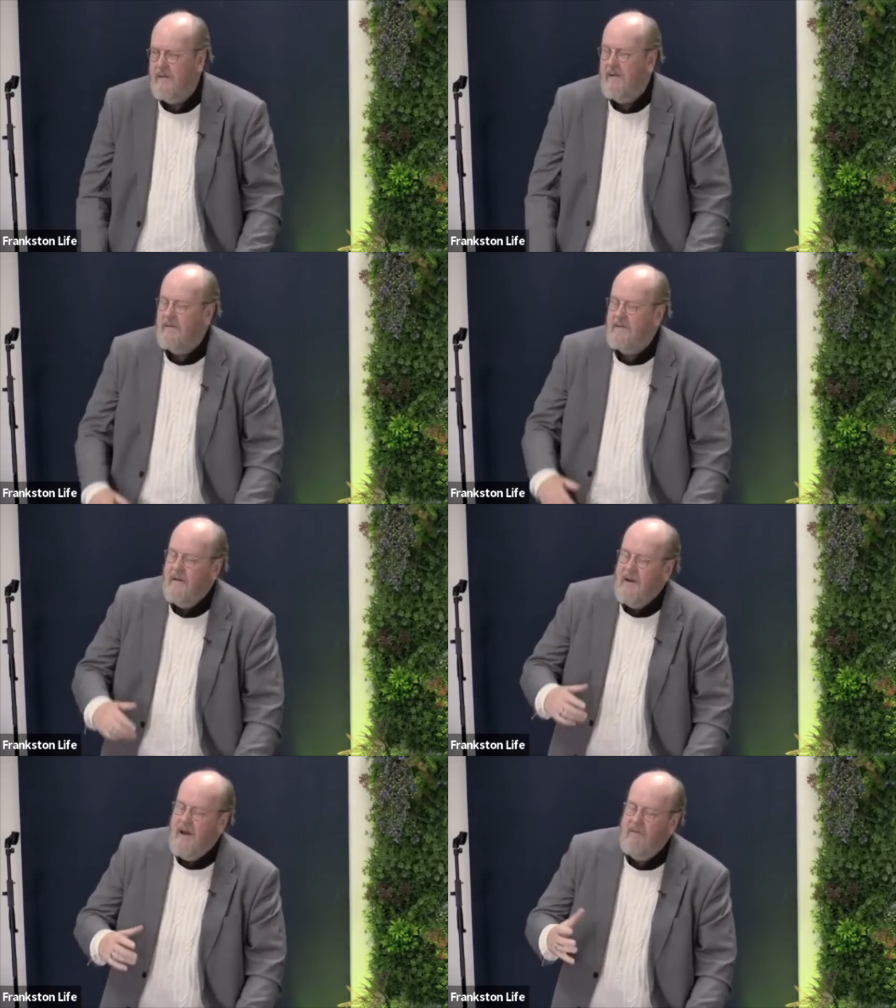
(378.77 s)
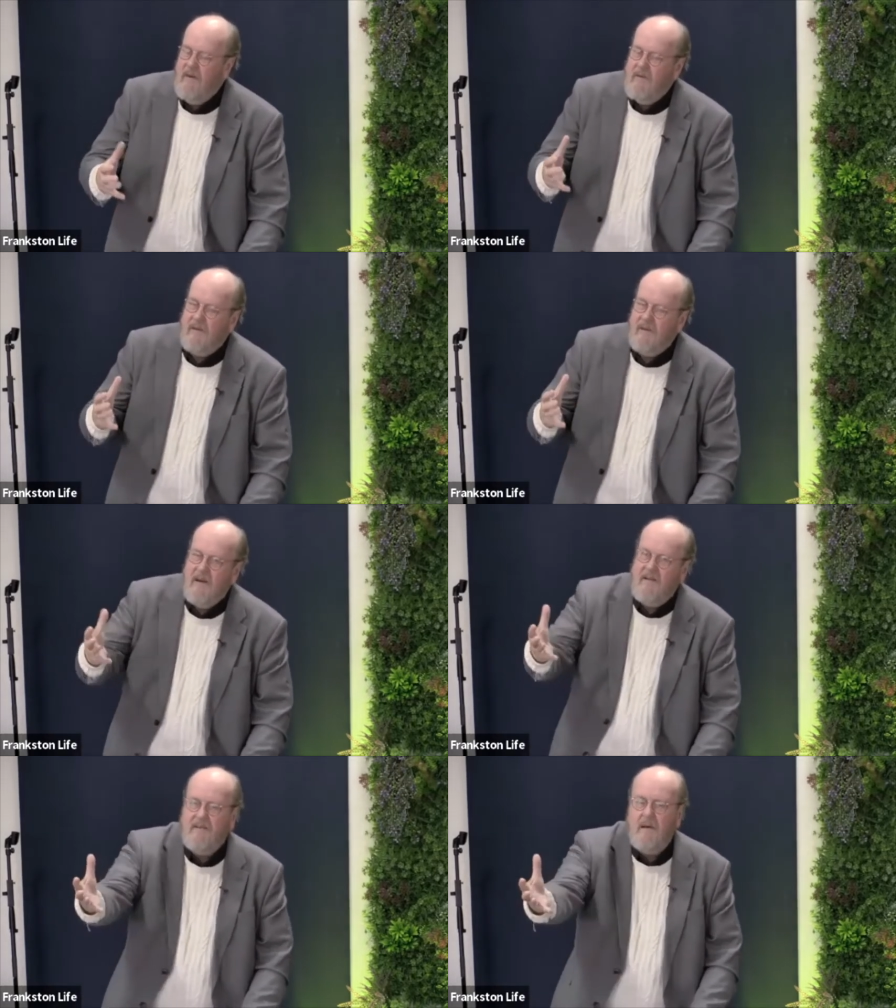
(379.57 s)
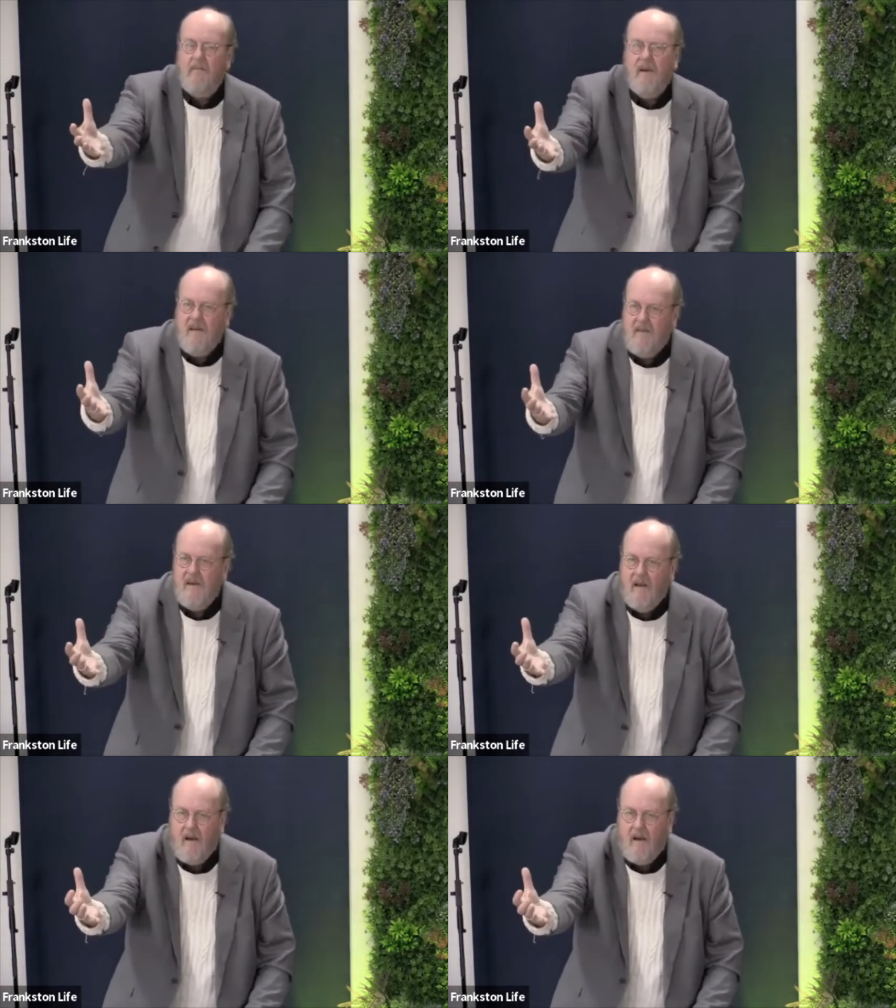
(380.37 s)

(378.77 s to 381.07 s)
And it's, have you ever said something you feel like,